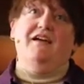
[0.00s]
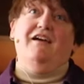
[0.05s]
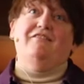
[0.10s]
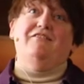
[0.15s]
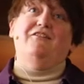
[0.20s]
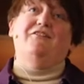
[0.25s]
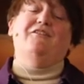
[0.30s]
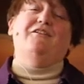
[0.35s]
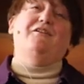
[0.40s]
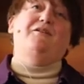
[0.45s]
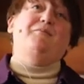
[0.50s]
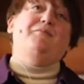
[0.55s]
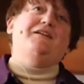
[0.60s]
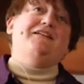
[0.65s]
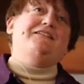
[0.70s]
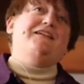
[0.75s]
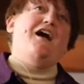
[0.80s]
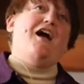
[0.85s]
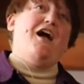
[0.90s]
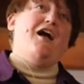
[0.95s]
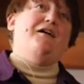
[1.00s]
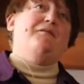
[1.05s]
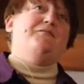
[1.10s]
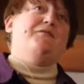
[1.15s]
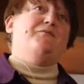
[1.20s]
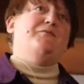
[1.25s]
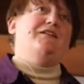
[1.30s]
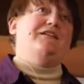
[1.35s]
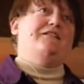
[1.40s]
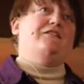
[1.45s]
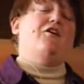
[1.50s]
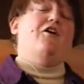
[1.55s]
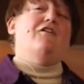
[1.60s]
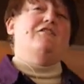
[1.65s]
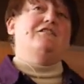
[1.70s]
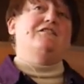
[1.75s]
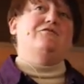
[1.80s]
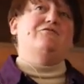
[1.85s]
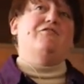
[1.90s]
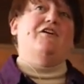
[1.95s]
There are going to be times when it's
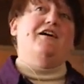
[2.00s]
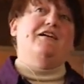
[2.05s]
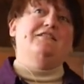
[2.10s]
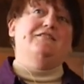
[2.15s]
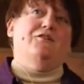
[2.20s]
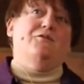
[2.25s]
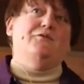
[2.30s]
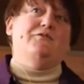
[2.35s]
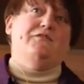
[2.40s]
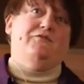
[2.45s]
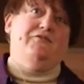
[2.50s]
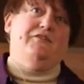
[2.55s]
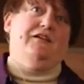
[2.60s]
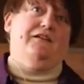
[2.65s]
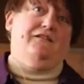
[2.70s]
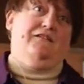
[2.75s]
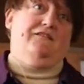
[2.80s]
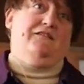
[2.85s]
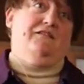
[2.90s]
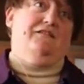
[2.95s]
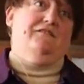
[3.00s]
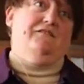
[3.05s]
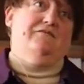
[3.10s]
hard to find those figs.